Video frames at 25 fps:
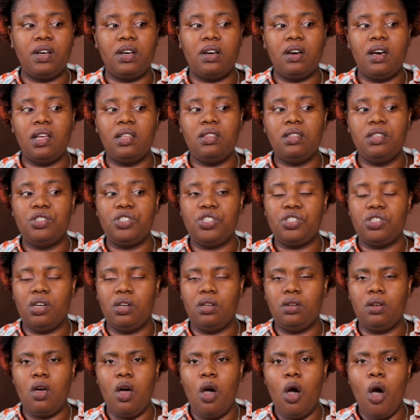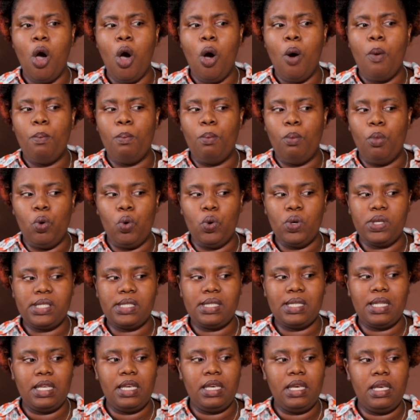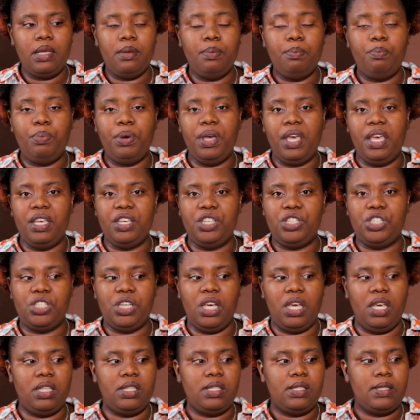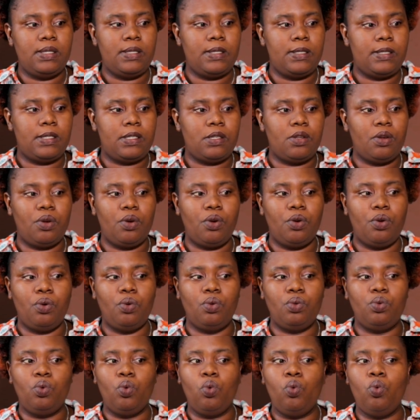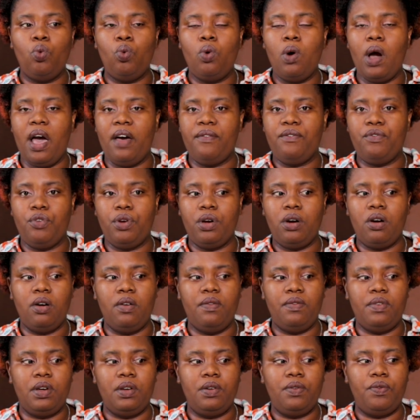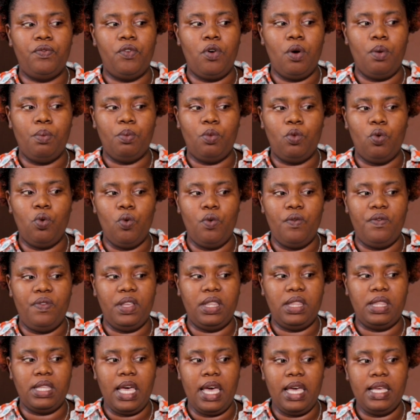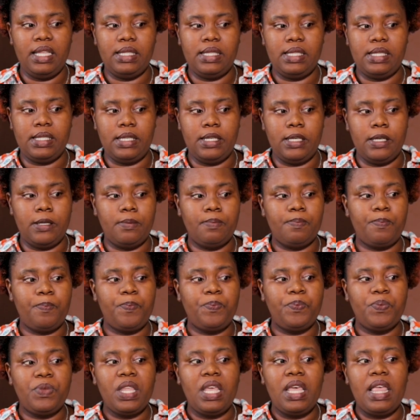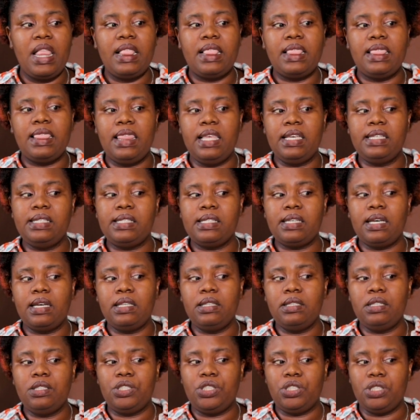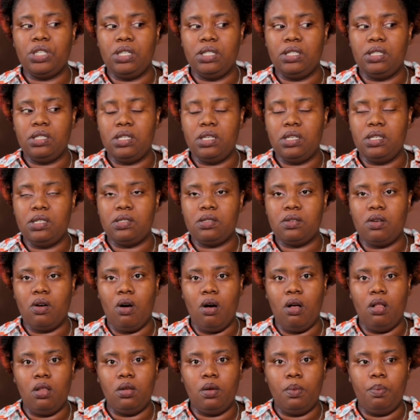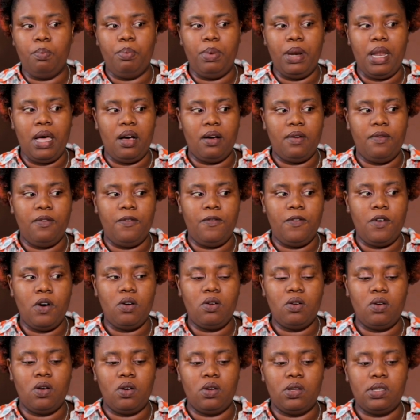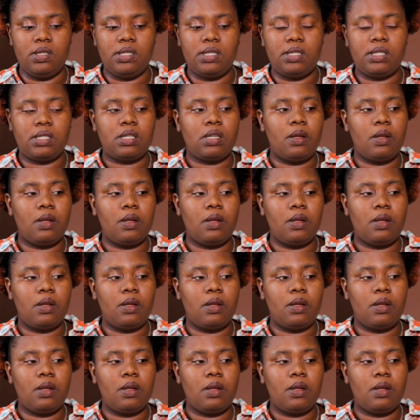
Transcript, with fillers: a condition mostly in patients who have recovered from COVID 19. This condition is called black fungus.